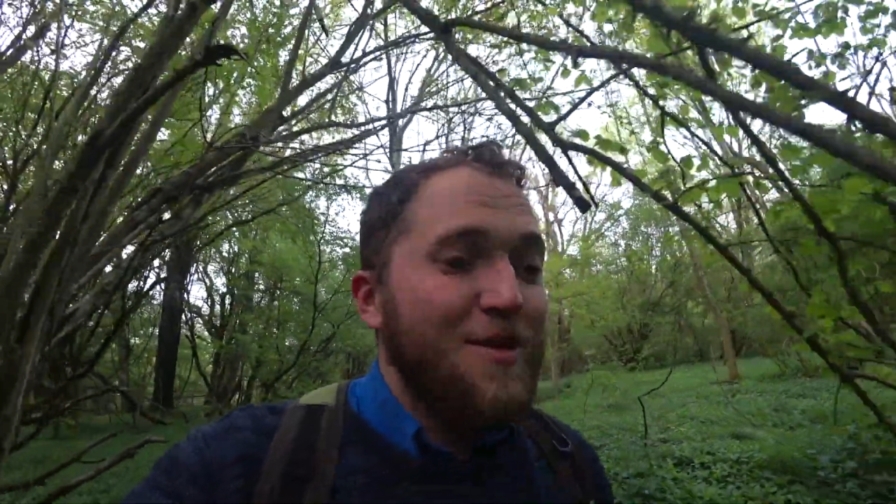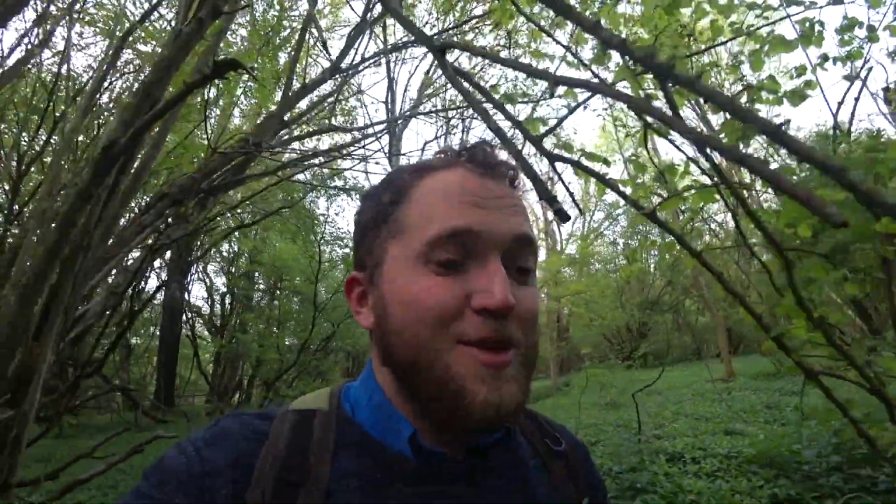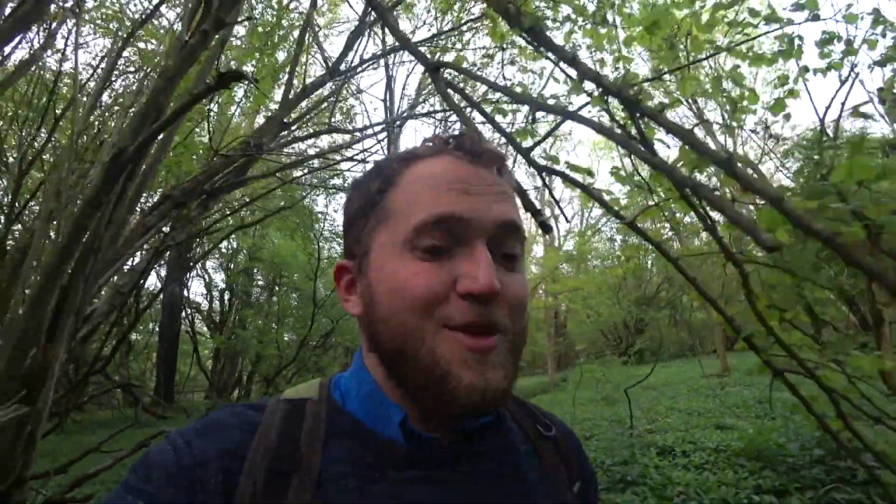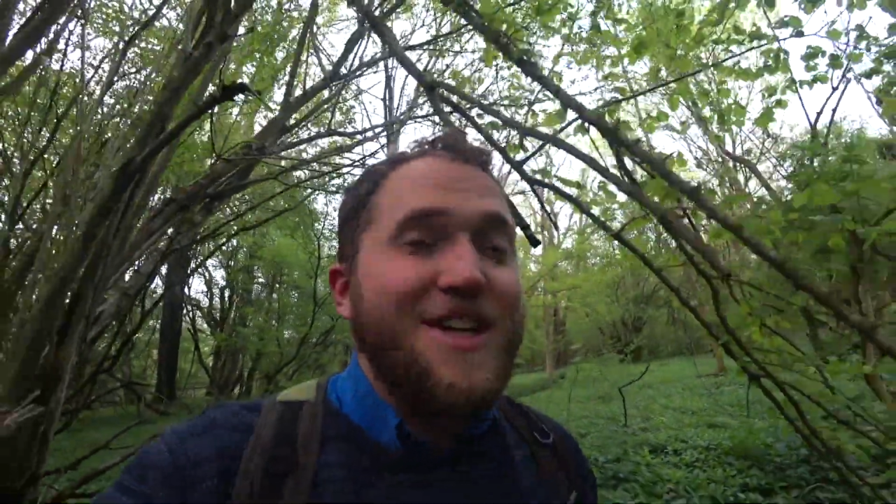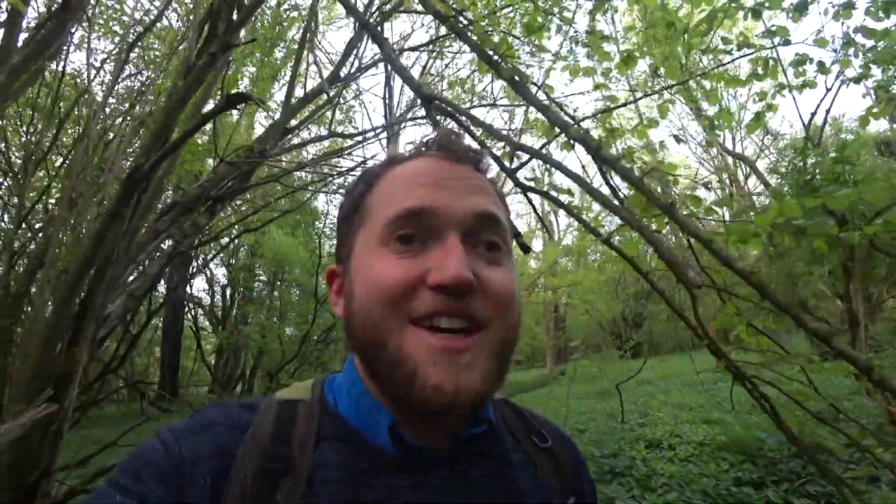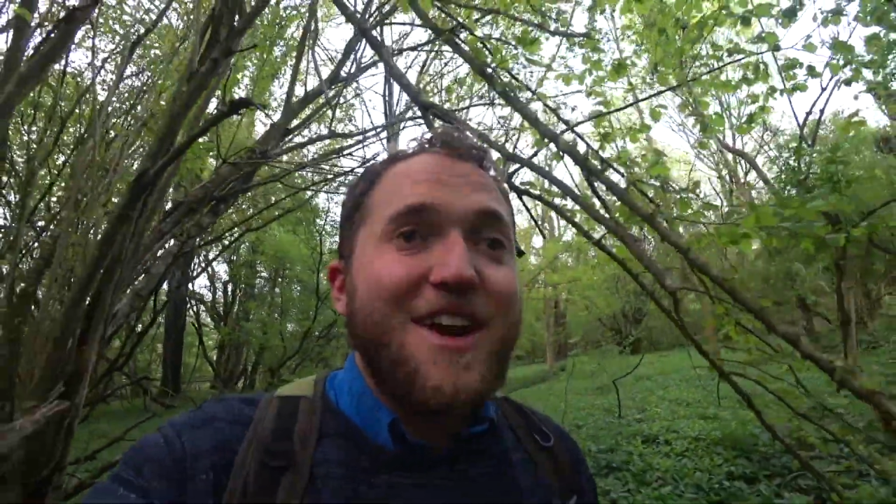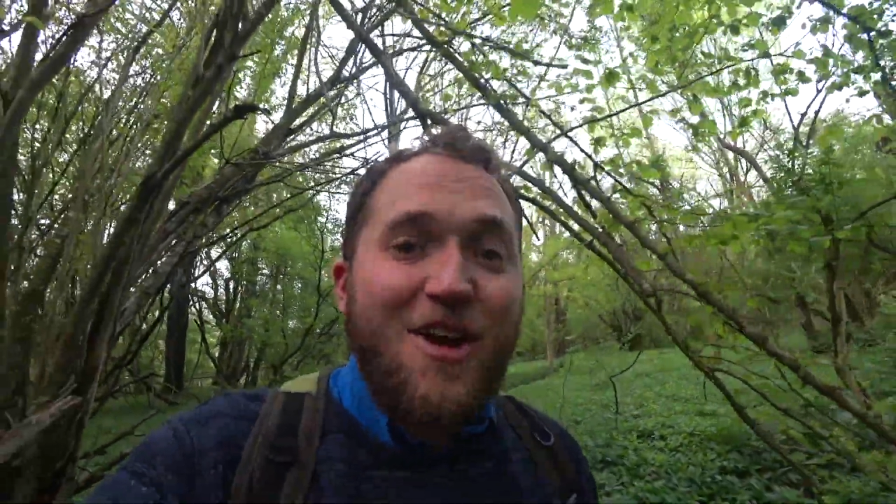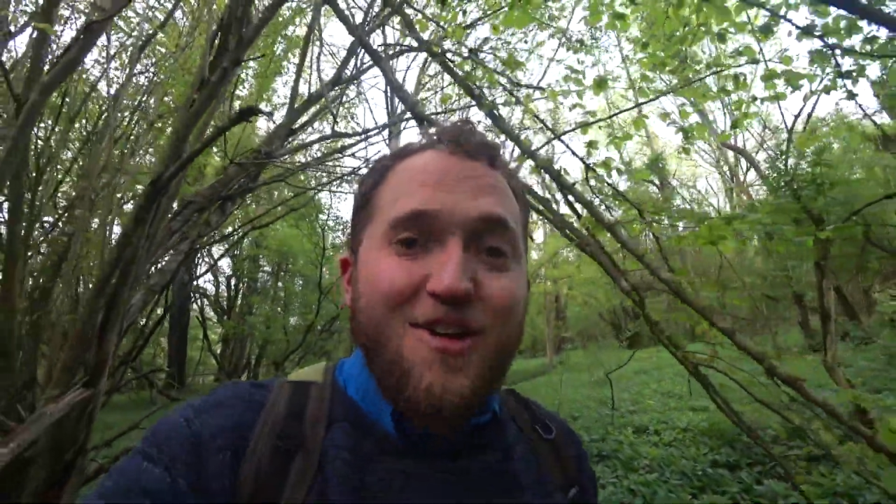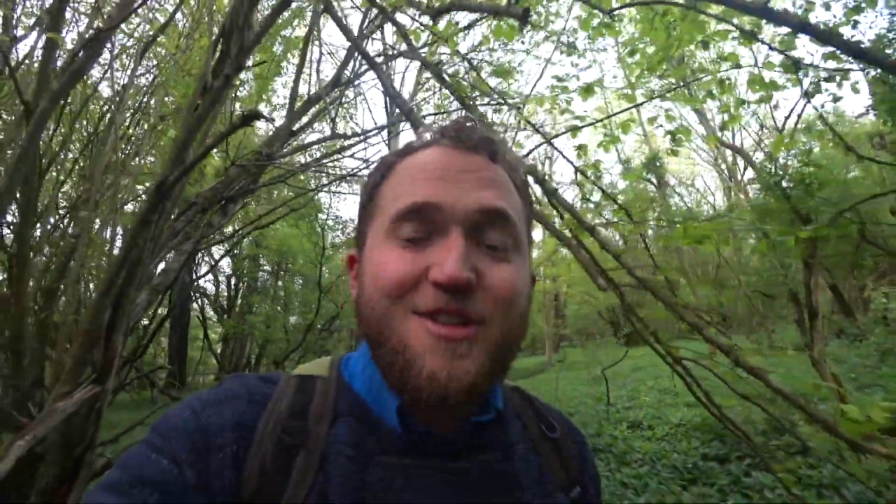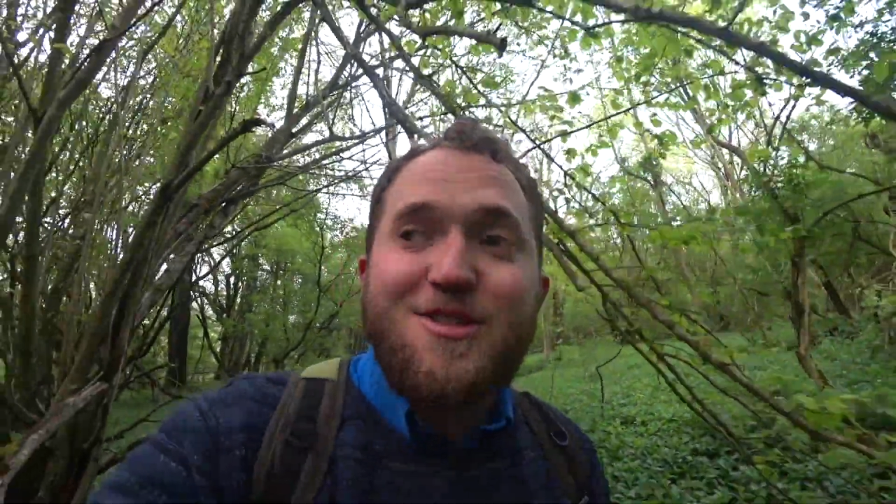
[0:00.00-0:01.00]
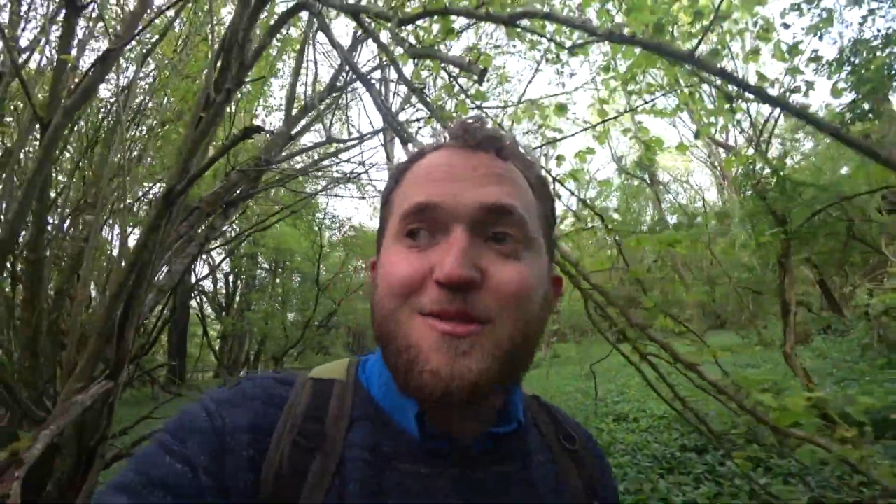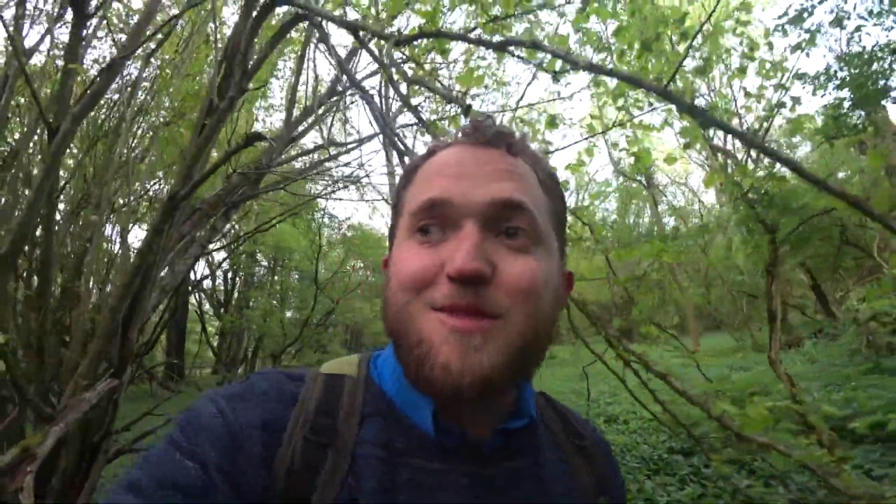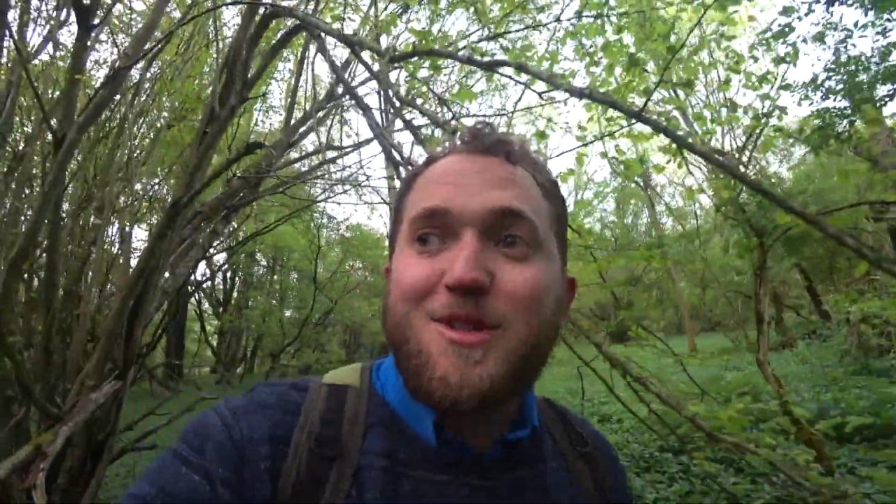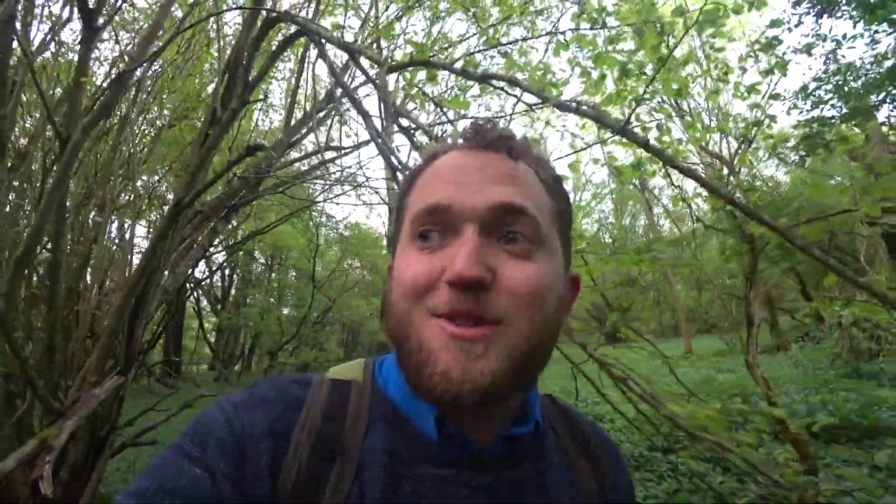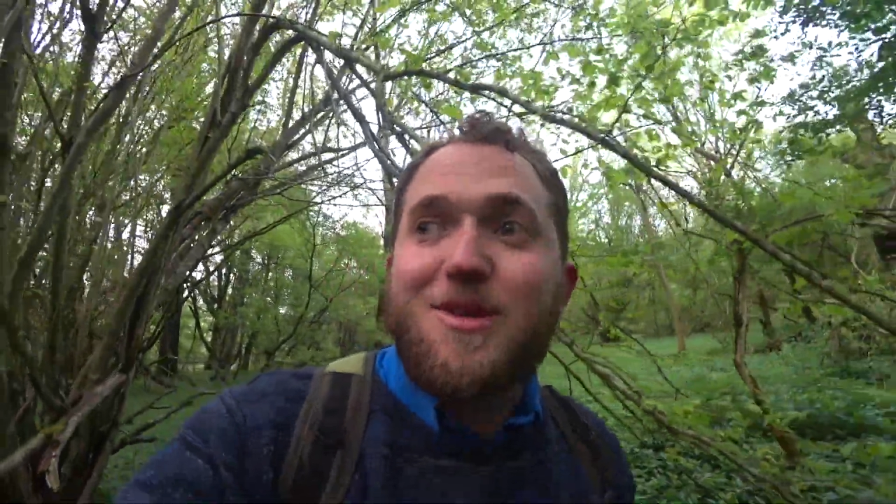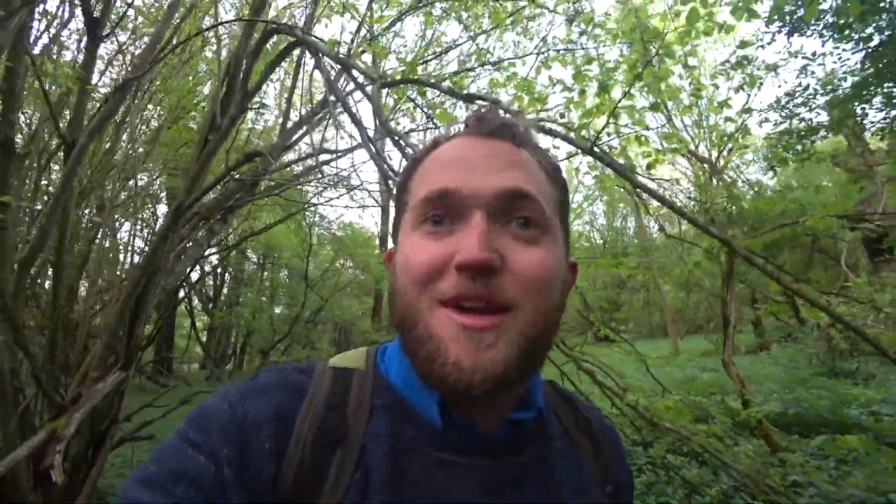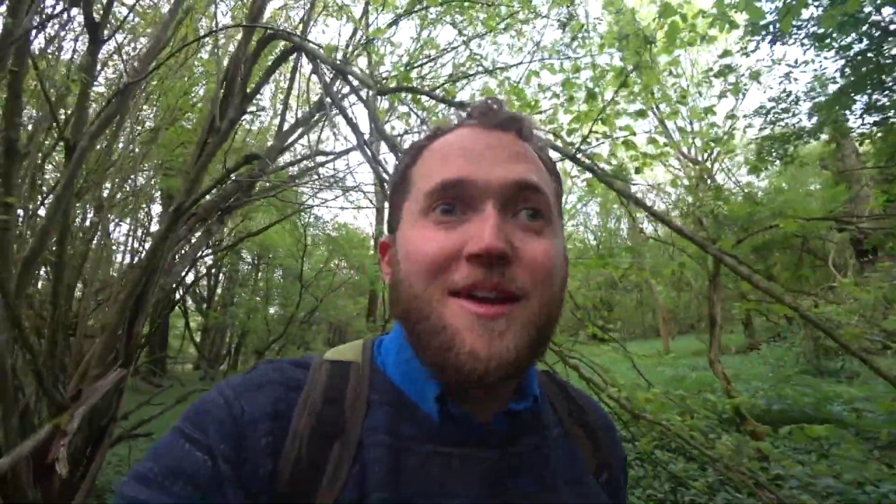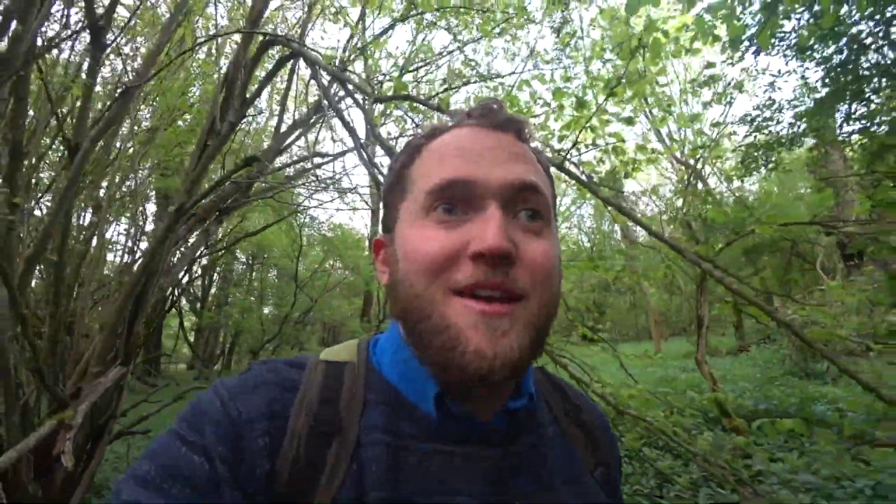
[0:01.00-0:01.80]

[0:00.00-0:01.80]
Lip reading: recording and I heard it stop recording.